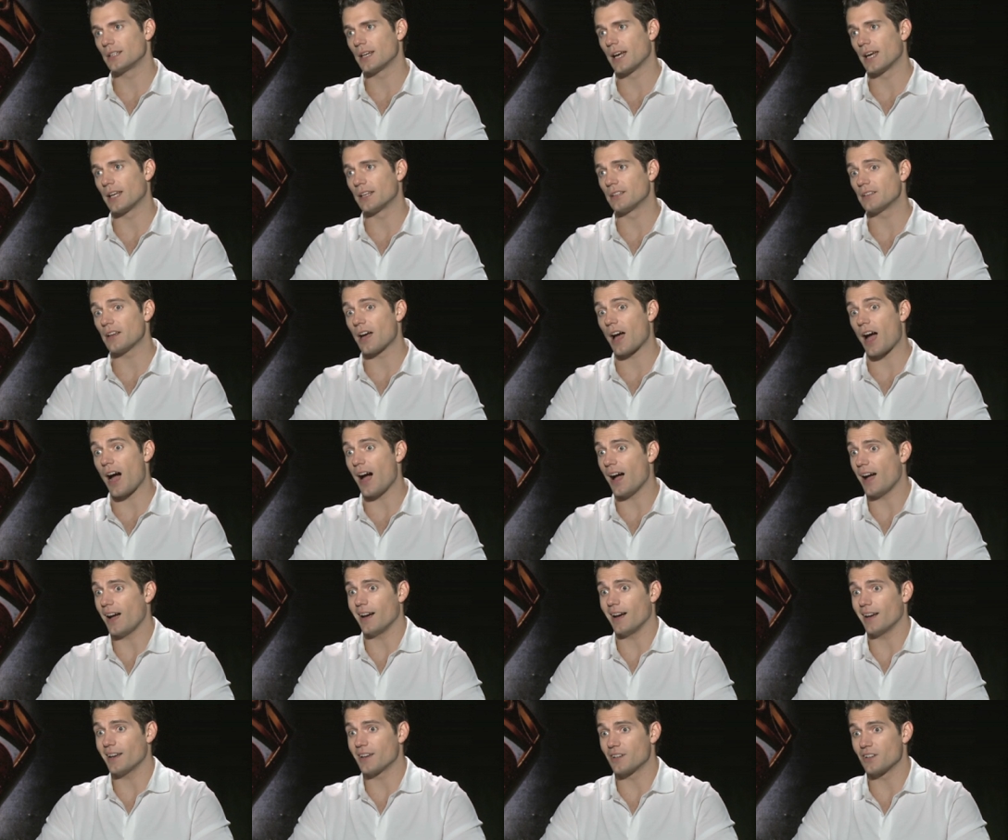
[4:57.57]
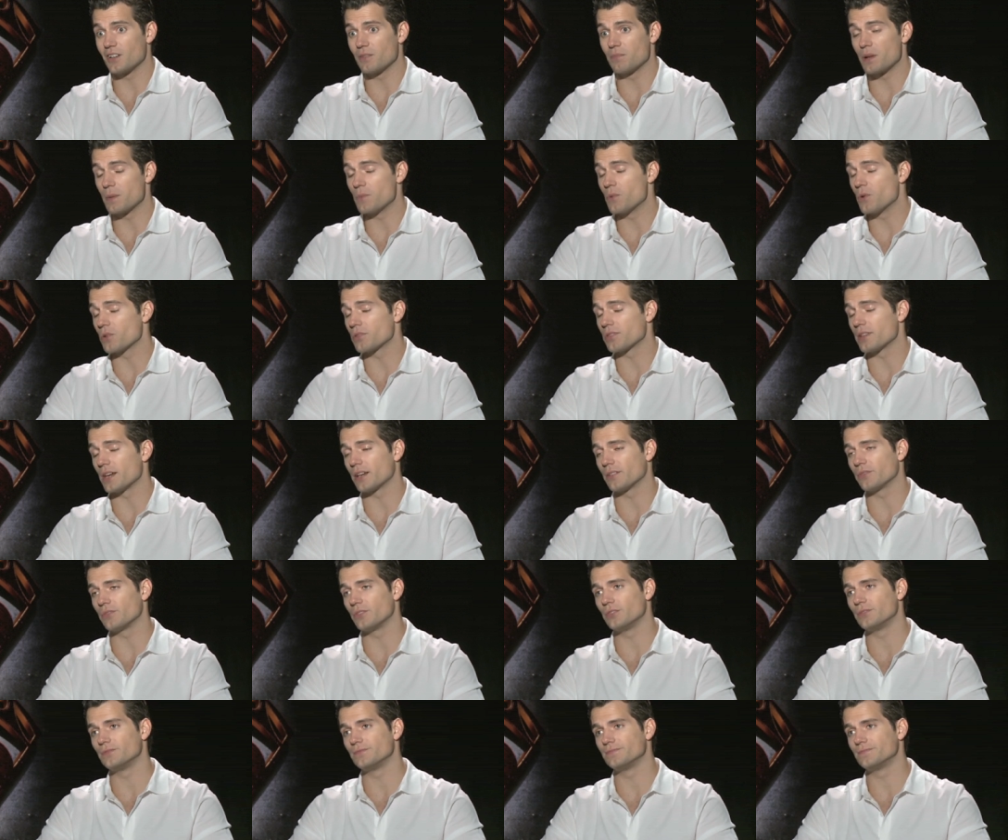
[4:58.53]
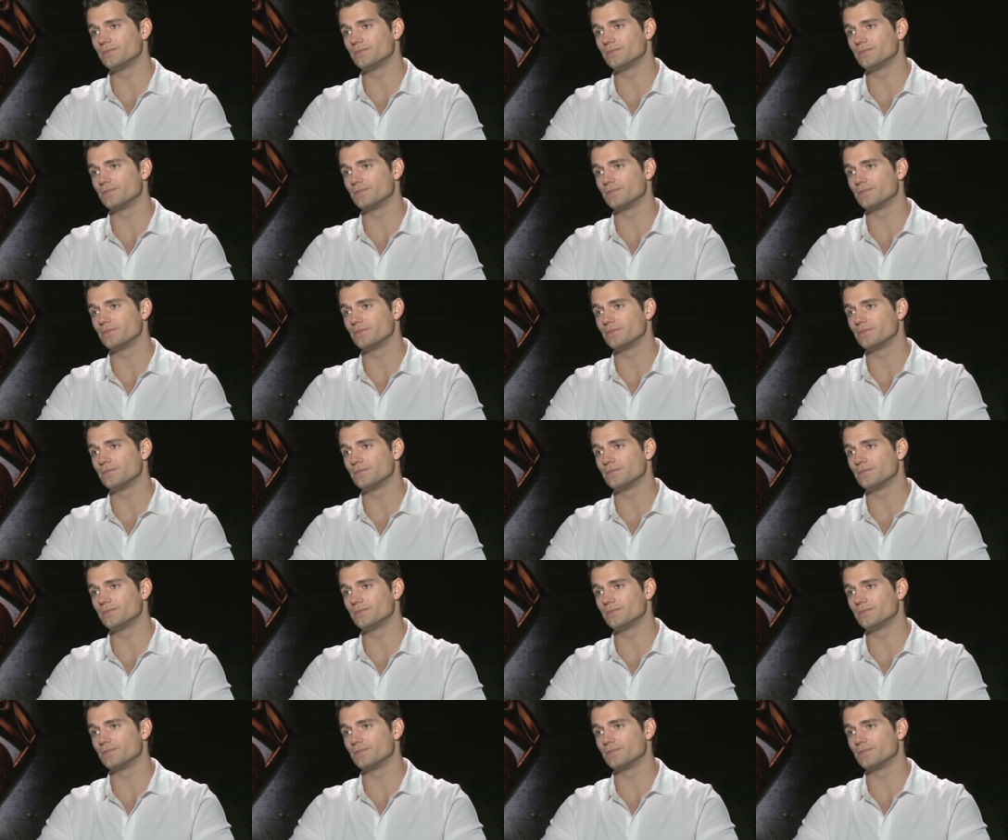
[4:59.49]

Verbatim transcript: And I couldn't be more thankful.